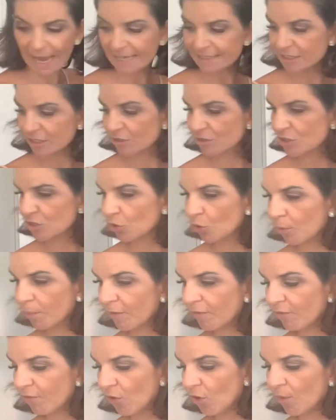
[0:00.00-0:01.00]
as you saw
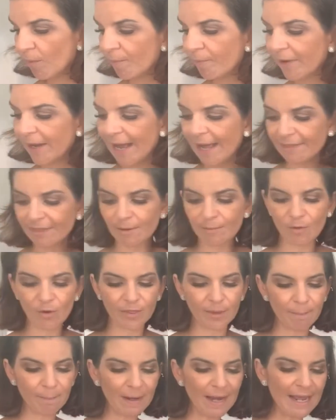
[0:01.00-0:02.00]
before, when we had them
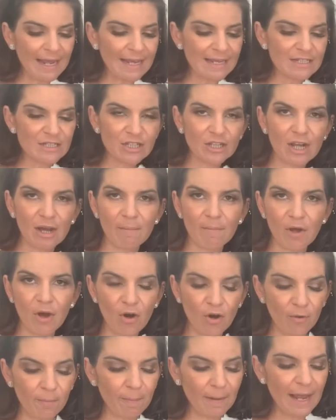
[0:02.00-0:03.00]
on the plate, it took up the
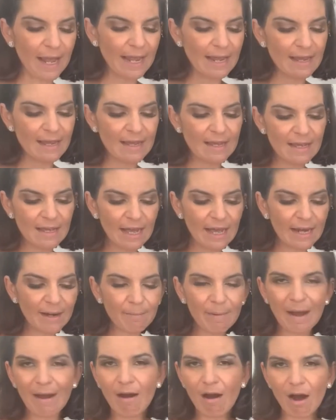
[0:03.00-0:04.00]
whole plate, and
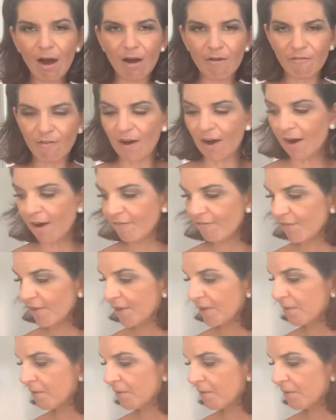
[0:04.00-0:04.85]
about half-half.